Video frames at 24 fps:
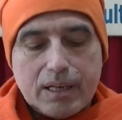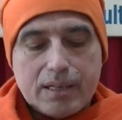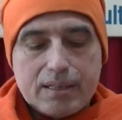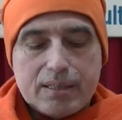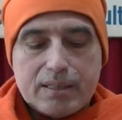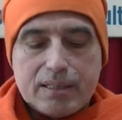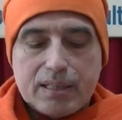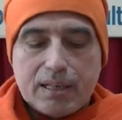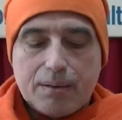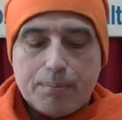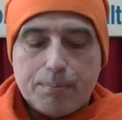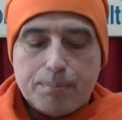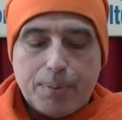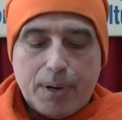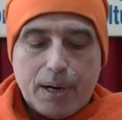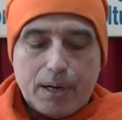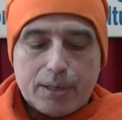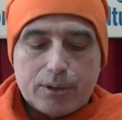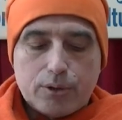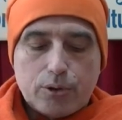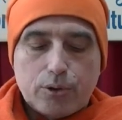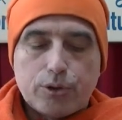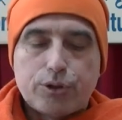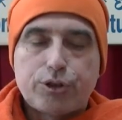and some
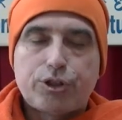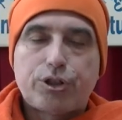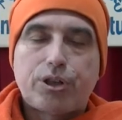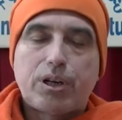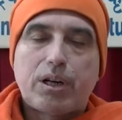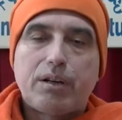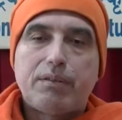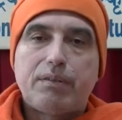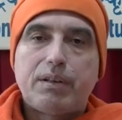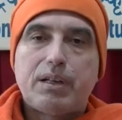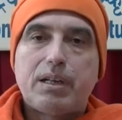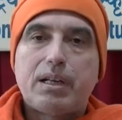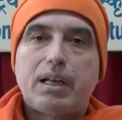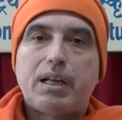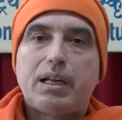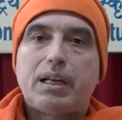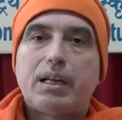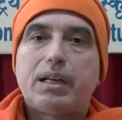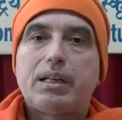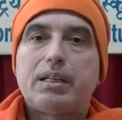part of Shravana,